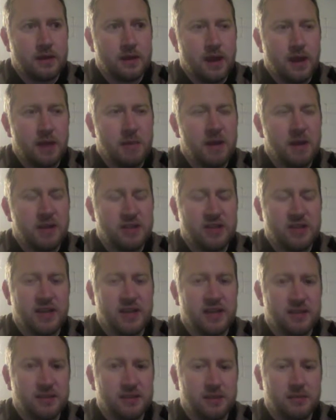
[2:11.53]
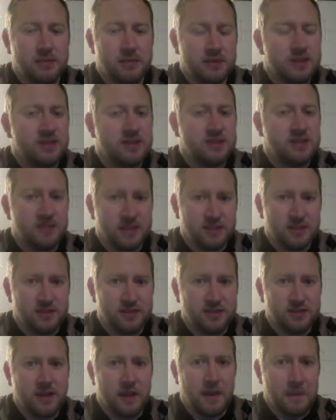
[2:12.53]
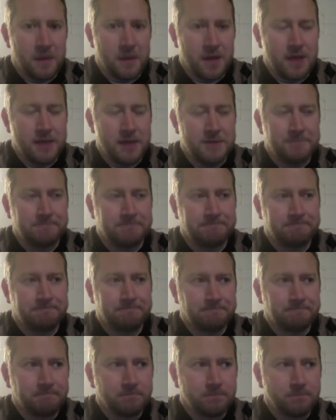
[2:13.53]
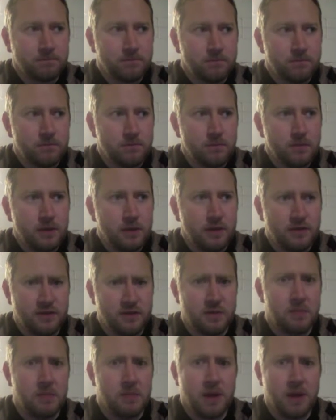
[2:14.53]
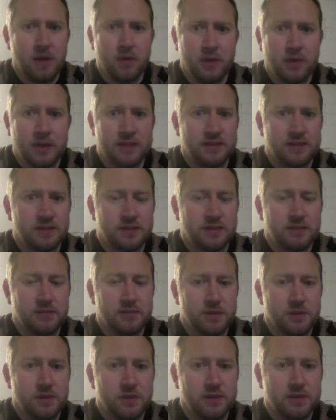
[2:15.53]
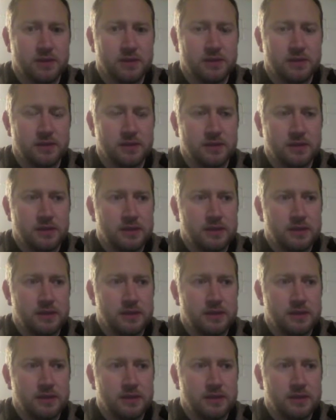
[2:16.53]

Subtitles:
I might change some of the decisions I made, some of my relationship choices,